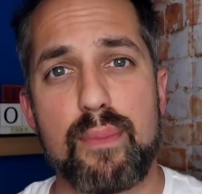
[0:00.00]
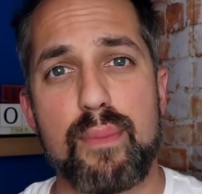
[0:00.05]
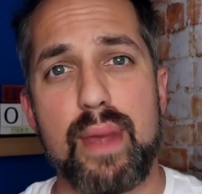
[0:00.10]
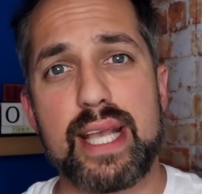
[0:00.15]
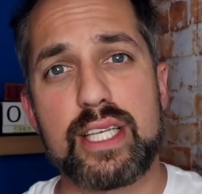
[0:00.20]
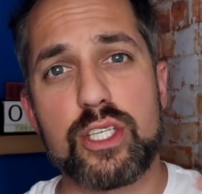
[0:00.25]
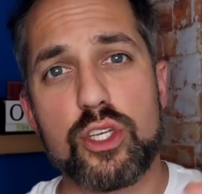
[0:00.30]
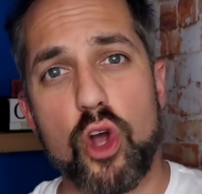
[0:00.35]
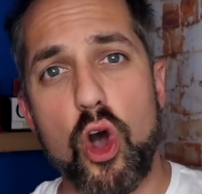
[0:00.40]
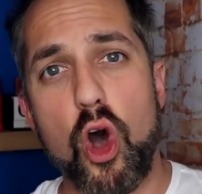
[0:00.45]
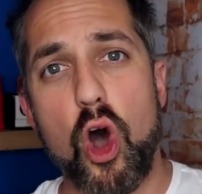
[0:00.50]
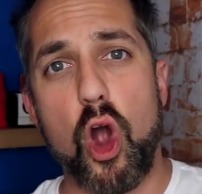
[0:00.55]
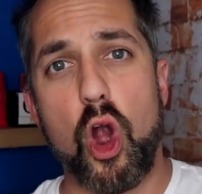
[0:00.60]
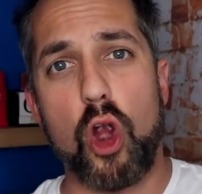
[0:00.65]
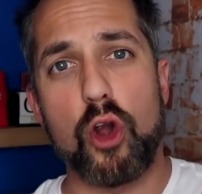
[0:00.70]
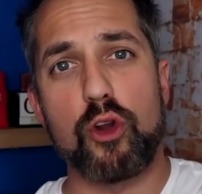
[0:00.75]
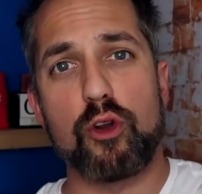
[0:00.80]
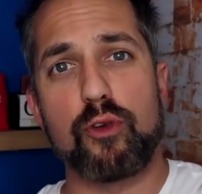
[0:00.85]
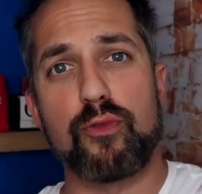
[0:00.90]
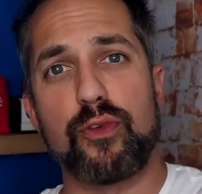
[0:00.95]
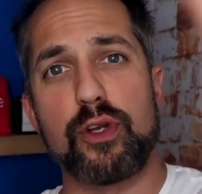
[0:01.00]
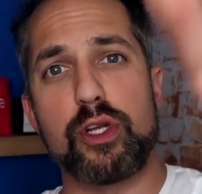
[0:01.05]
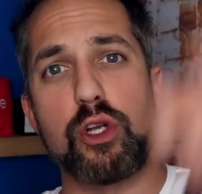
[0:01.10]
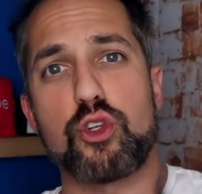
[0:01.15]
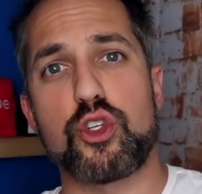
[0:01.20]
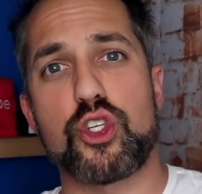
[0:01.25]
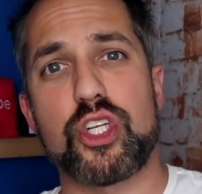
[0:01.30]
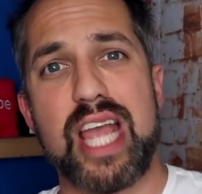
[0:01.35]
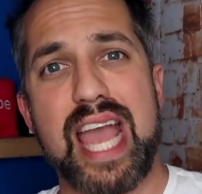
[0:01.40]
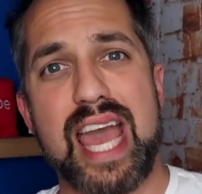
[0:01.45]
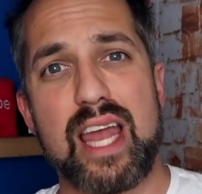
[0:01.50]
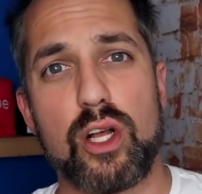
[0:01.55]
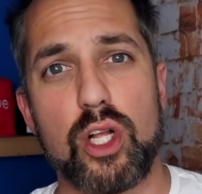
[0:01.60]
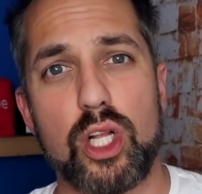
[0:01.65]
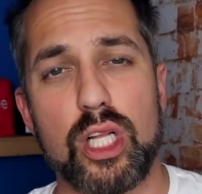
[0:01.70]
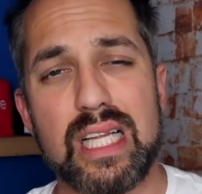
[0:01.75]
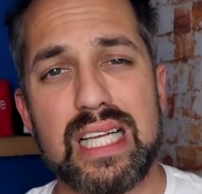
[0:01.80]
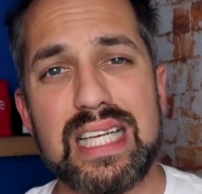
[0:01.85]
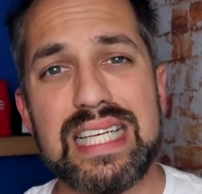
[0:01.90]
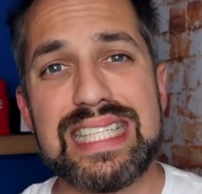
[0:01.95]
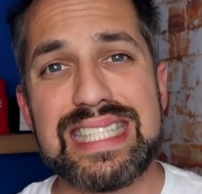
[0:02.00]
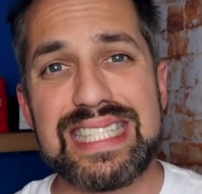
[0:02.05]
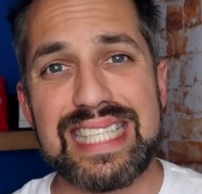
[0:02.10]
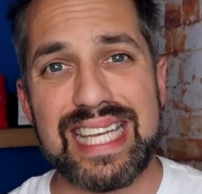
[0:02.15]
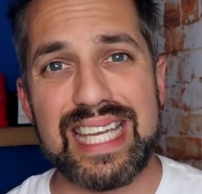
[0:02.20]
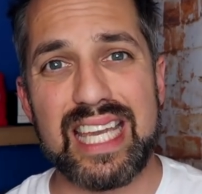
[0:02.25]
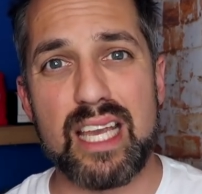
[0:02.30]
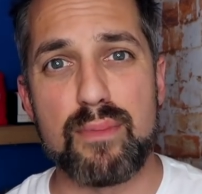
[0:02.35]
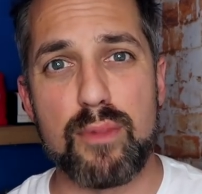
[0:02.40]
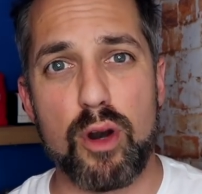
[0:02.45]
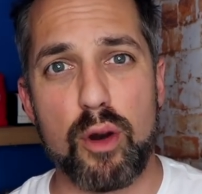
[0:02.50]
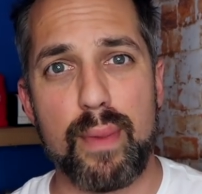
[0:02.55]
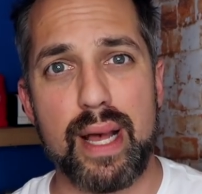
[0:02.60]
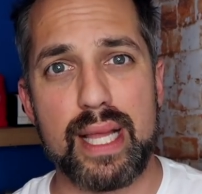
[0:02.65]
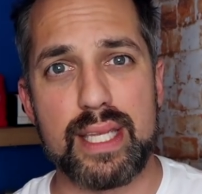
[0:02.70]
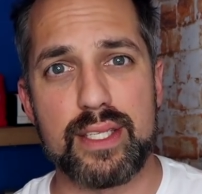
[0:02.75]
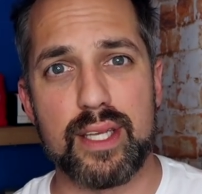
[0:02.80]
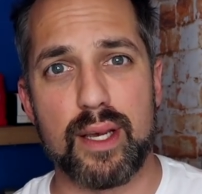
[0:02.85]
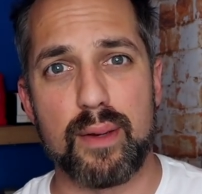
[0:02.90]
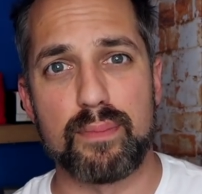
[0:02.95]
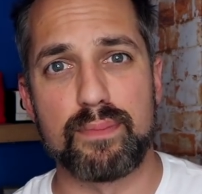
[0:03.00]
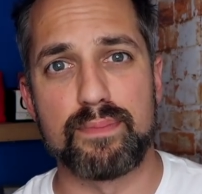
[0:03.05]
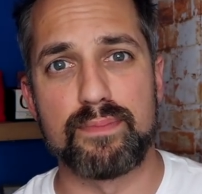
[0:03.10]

and makes it harder for your channel to get momentum.